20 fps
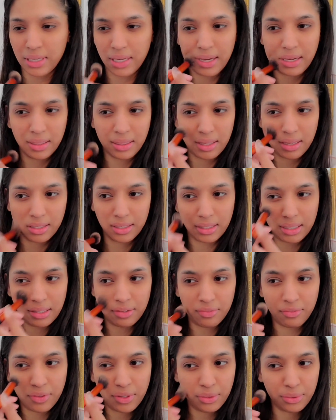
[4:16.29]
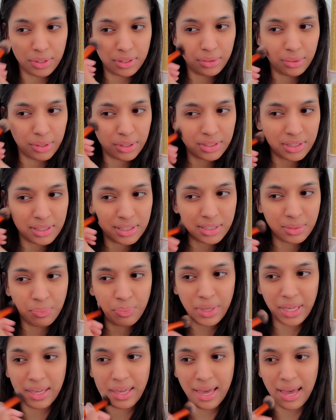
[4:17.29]
I think if you're going to
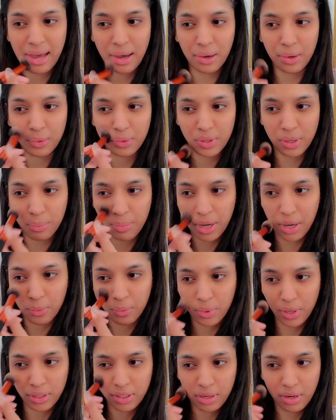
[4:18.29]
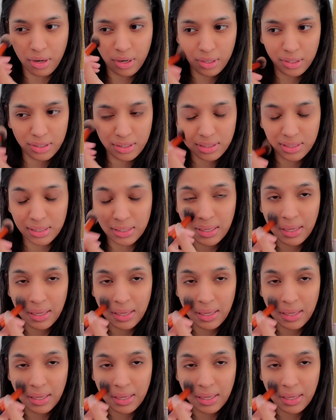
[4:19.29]
speak out about one cause,